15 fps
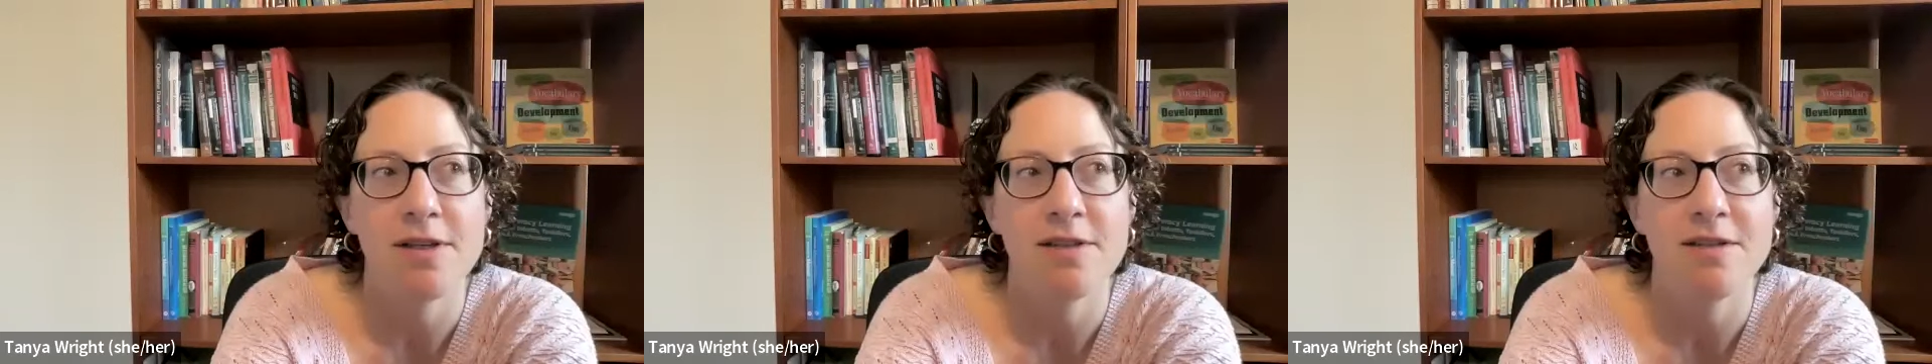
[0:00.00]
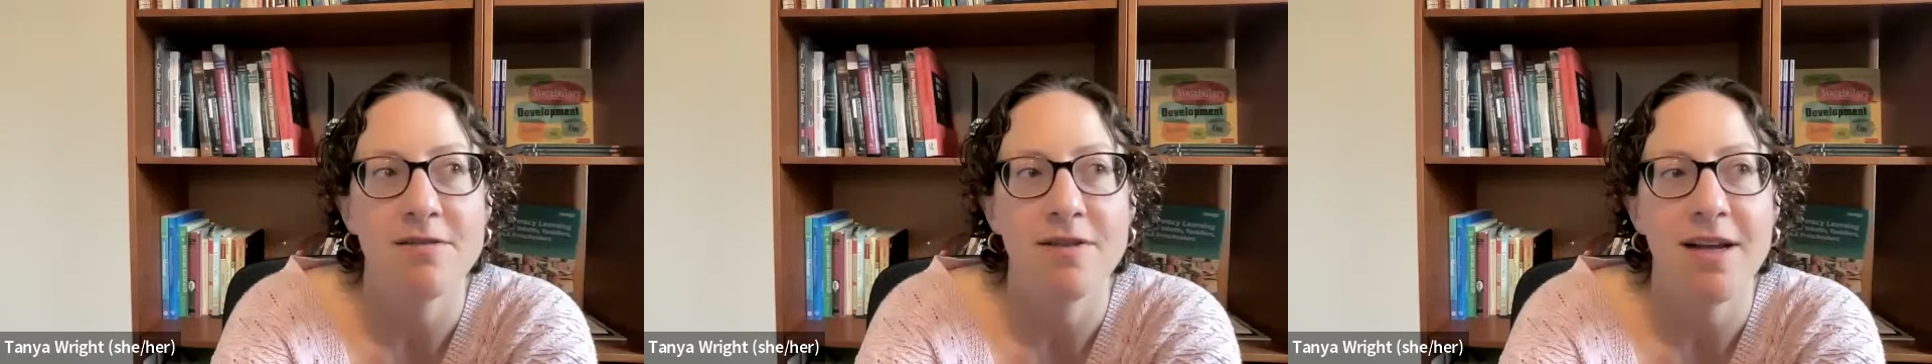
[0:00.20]

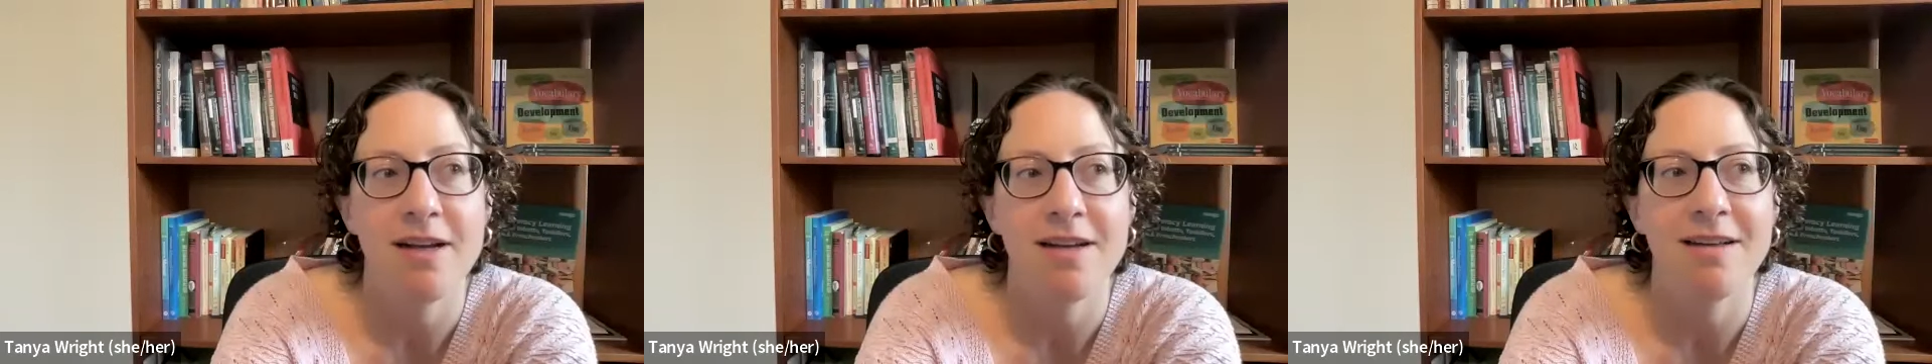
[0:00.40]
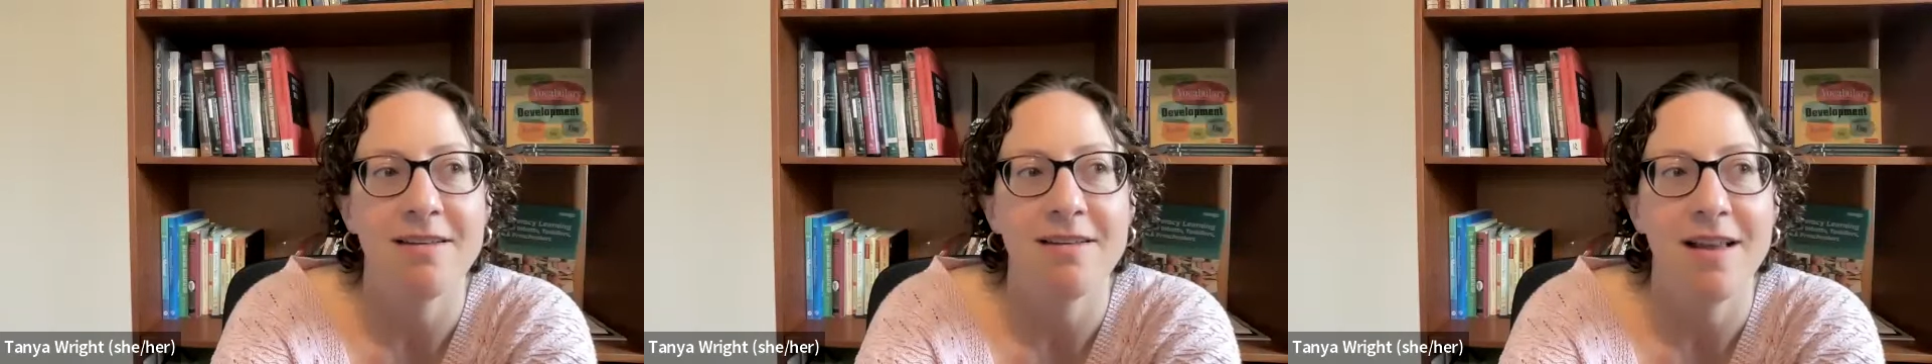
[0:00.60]
is
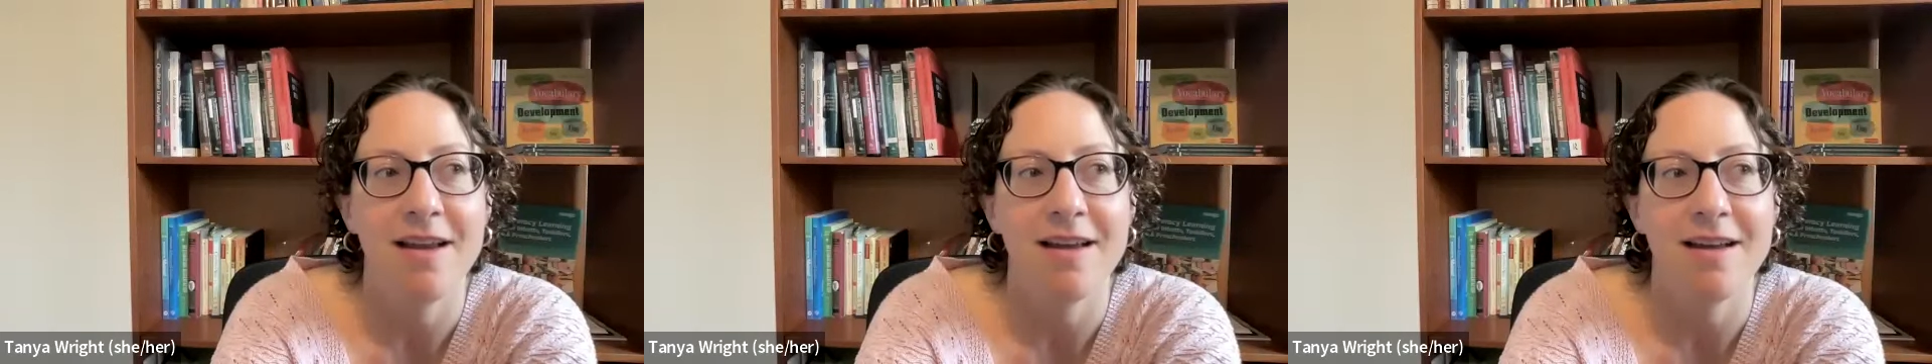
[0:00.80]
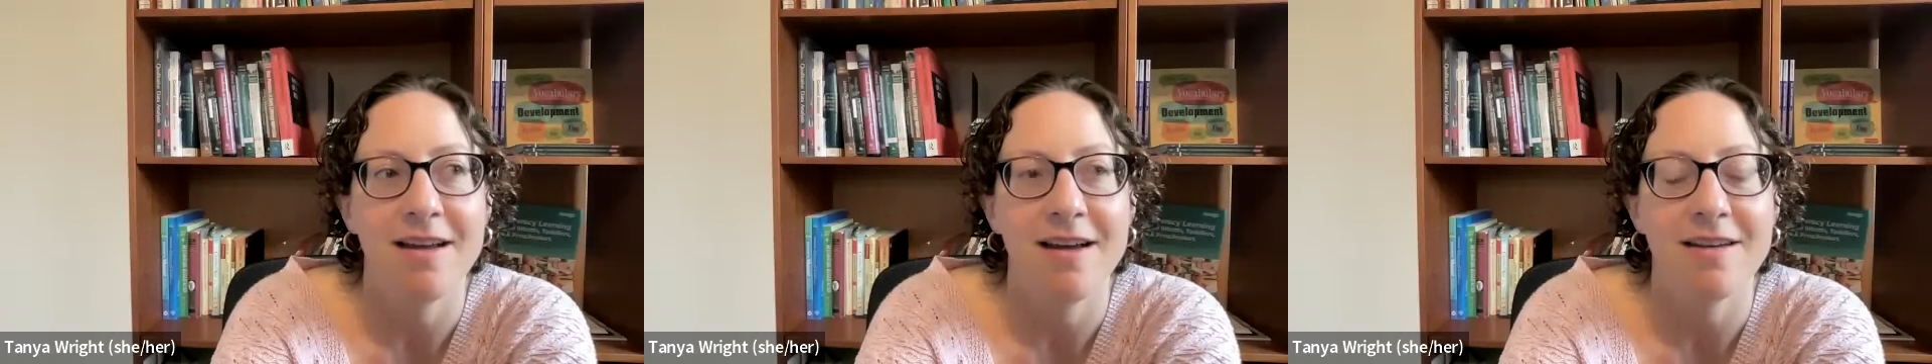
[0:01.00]
defined as
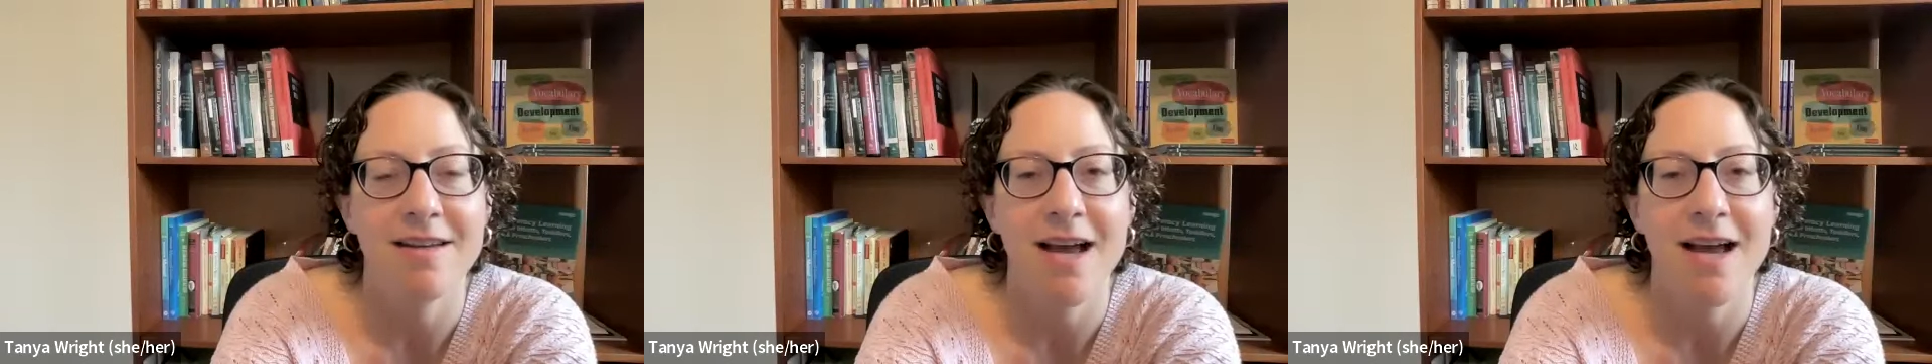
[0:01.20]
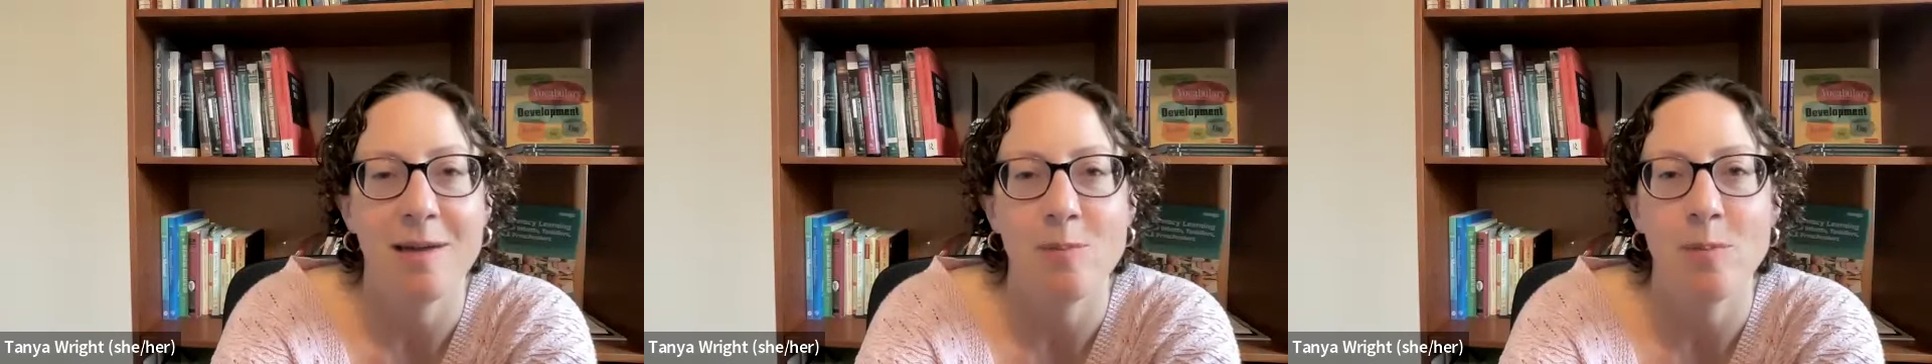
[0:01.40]
like a
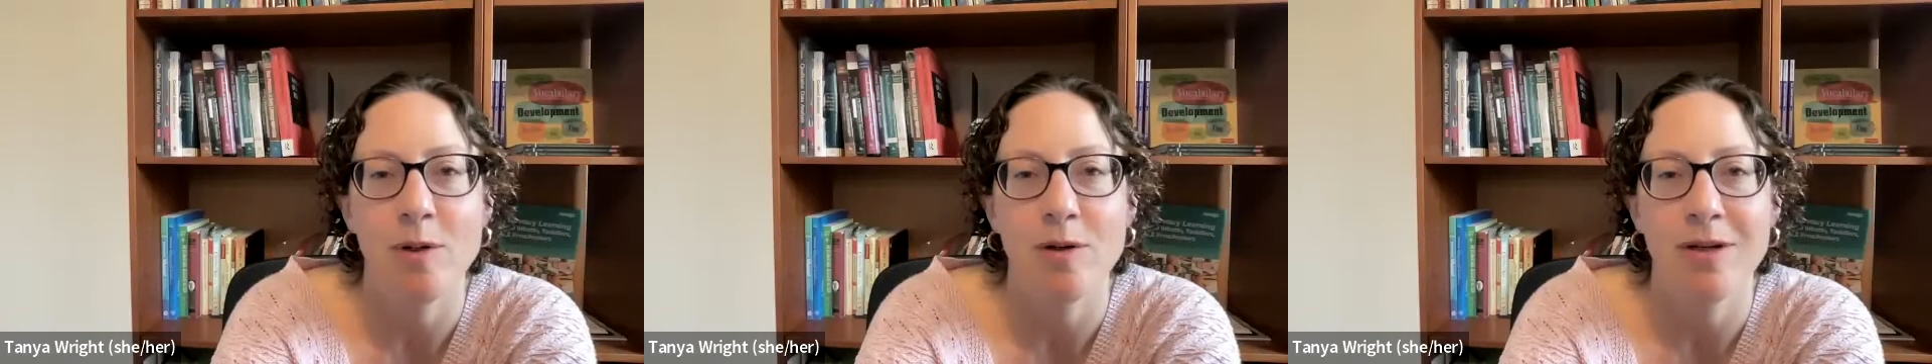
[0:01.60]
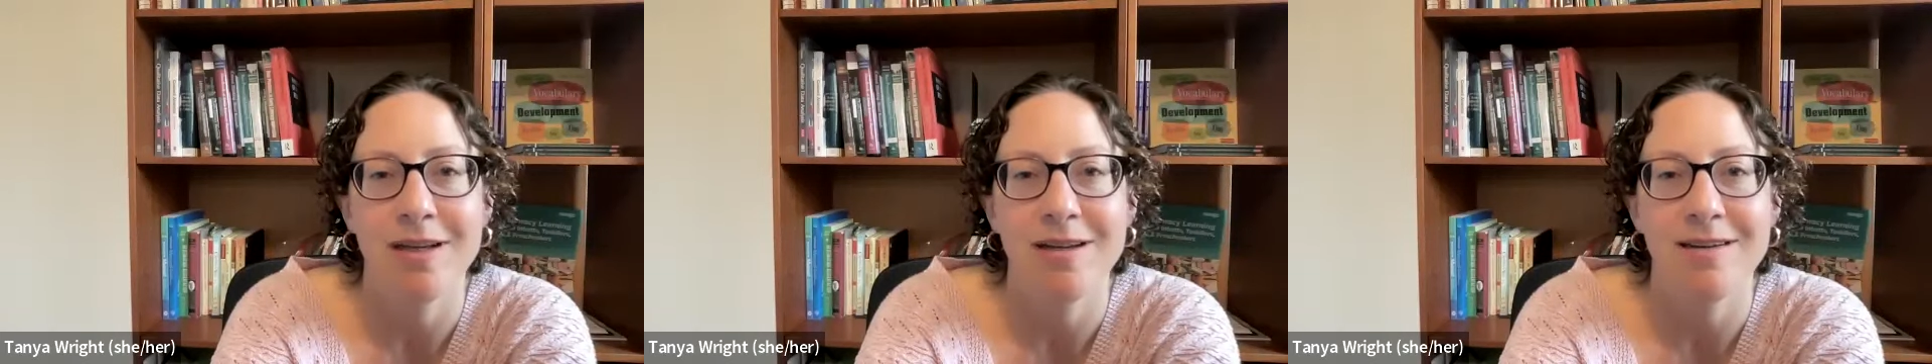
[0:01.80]
time
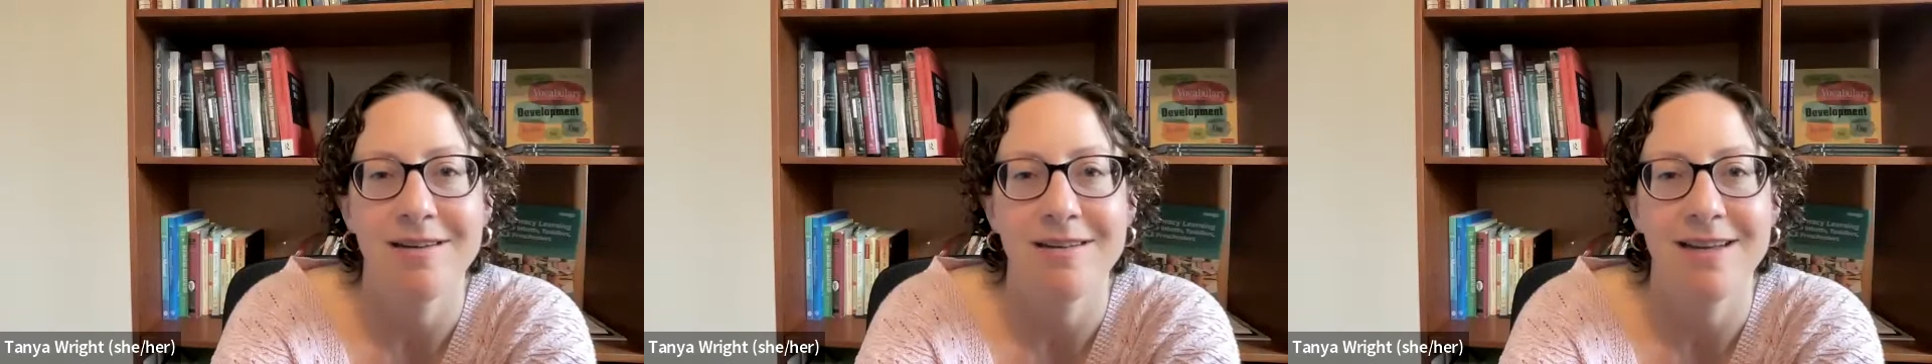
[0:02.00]
period.